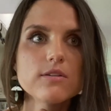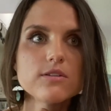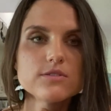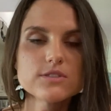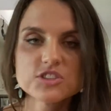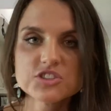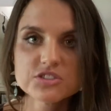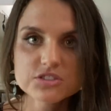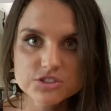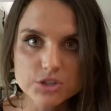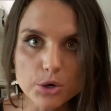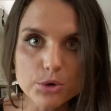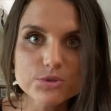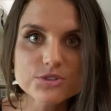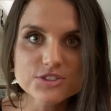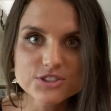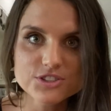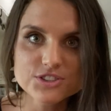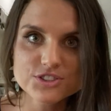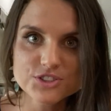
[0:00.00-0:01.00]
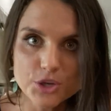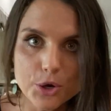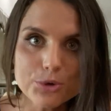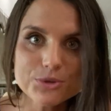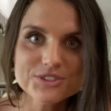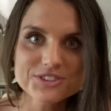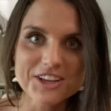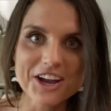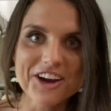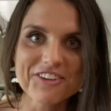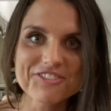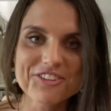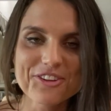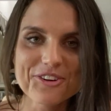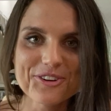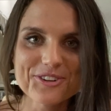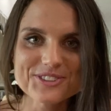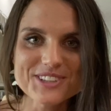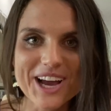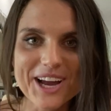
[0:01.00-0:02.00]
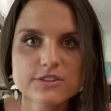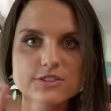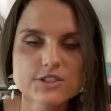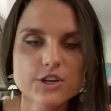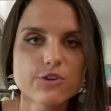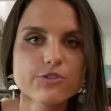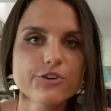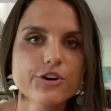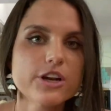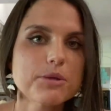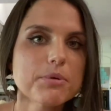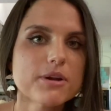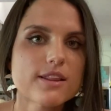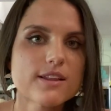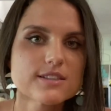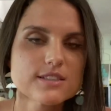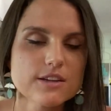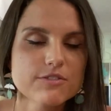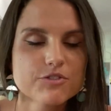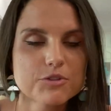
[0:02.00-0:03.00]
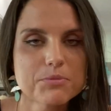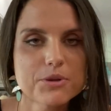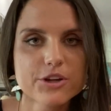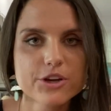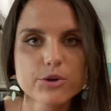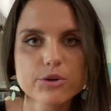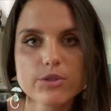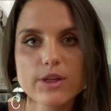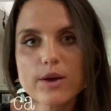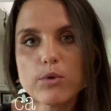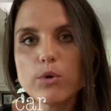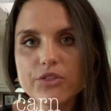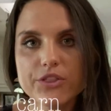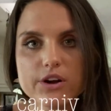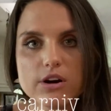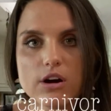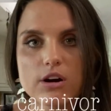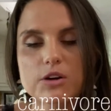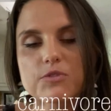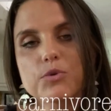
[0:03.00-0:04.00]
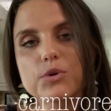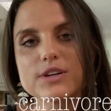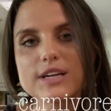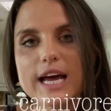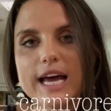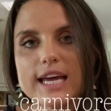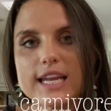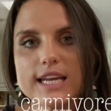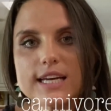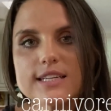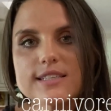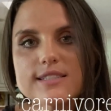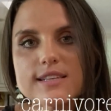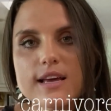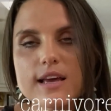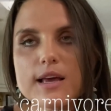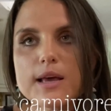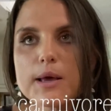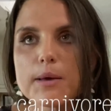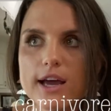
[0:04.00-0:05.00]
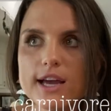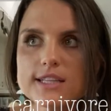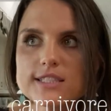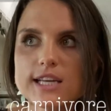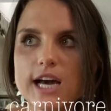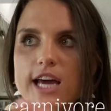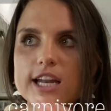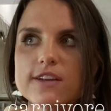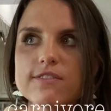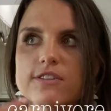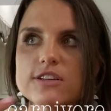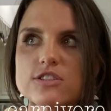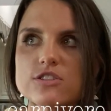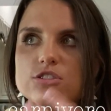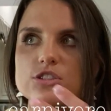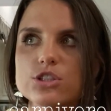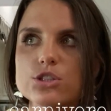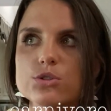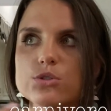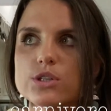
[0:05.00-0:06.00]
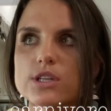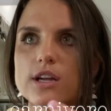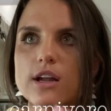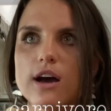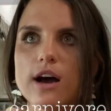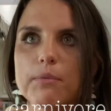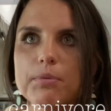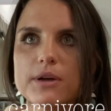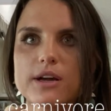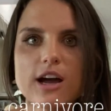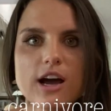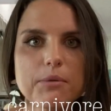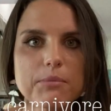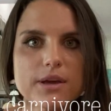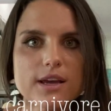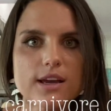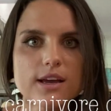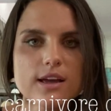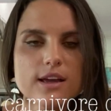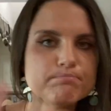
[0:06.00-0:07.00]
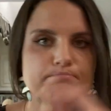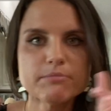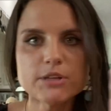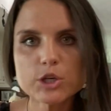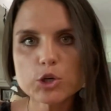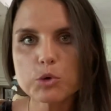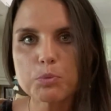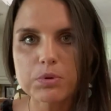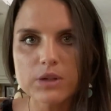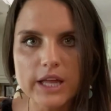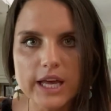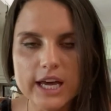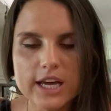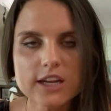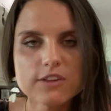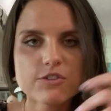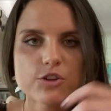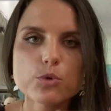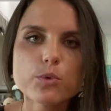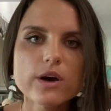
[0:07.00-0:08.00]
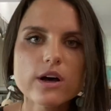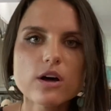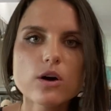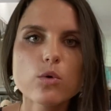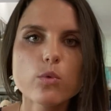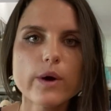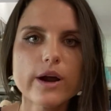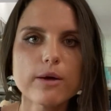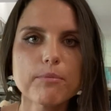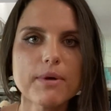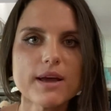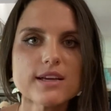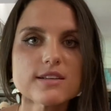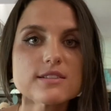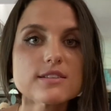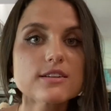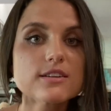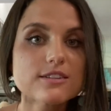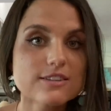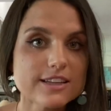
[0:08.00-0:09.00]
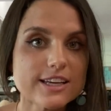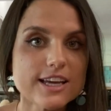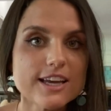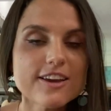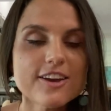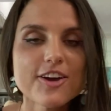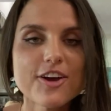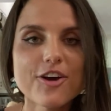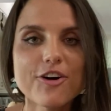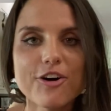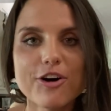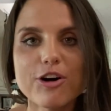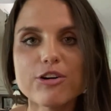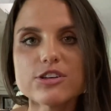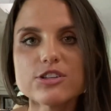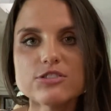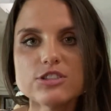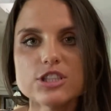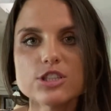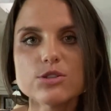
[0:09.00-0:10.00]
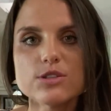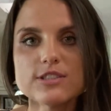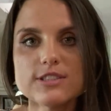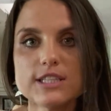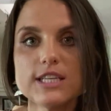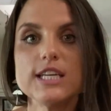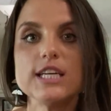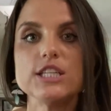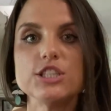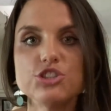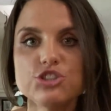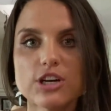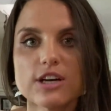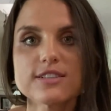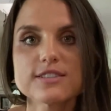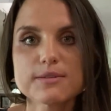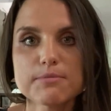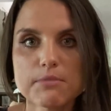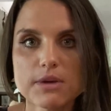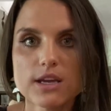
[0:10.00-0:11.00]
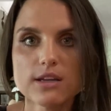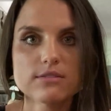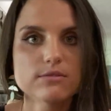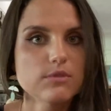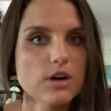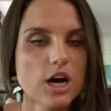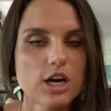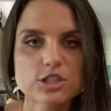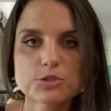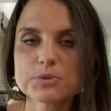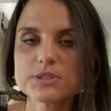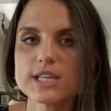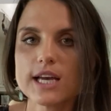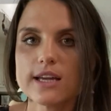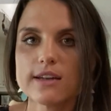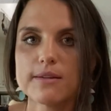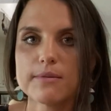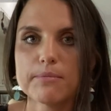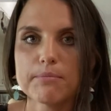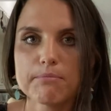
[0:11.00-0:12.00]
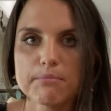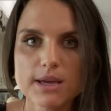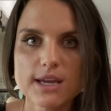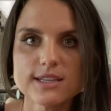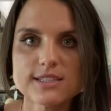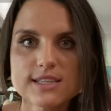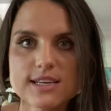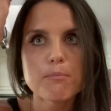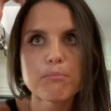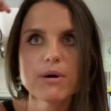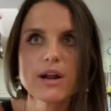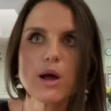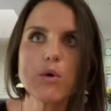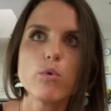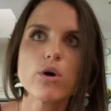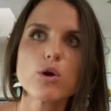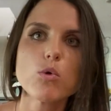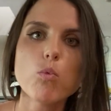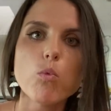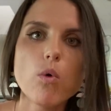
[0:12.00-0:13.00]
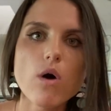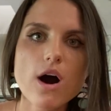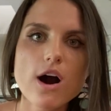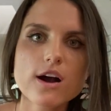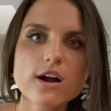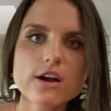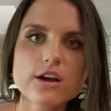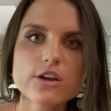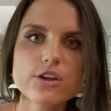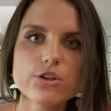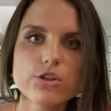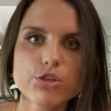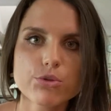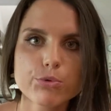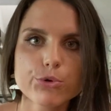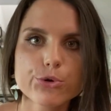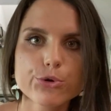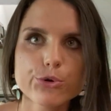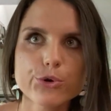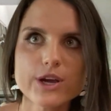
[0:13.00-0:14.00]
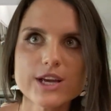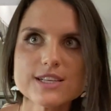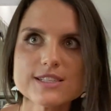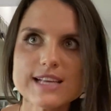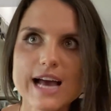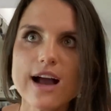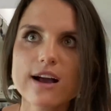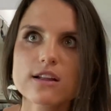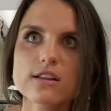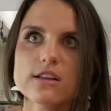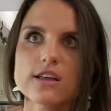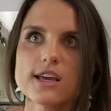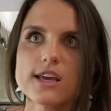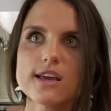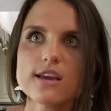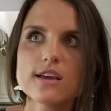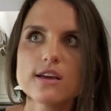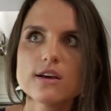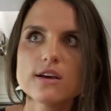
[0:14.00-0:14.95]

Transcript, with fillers: so, so stuffed the whole time. So for anybody that's unfamiliar with like what the carnivore diet is, it's kind of this new and up and coming meal plan, if you will, where basically all you do is eat just meat, 100% meat. But I wanna walk you through exactly